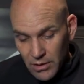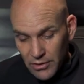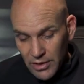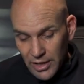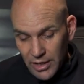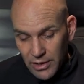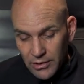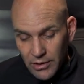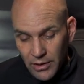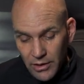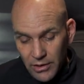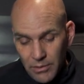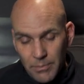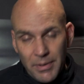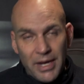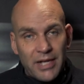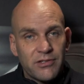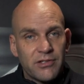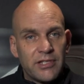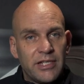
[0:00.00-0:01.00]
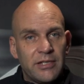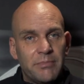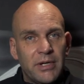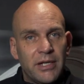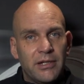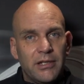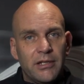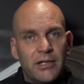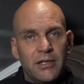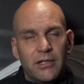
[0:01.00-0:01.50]
then the pads need
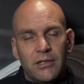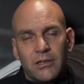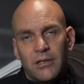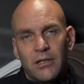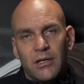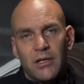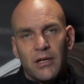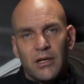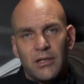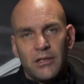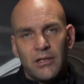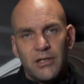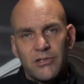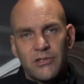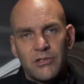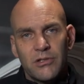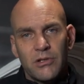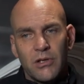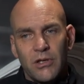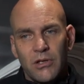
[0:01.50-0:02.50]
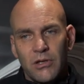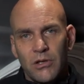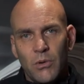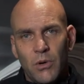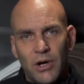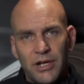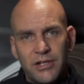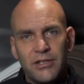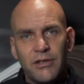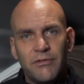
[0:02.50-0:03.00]
bedded in, and there's
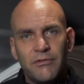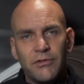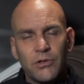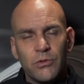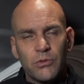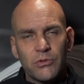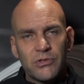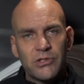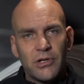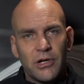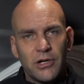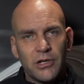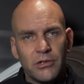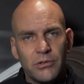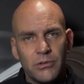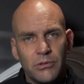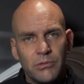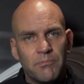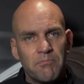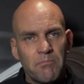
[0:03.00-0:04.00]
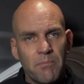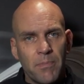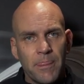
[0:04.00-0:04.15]
quite a difficult cycle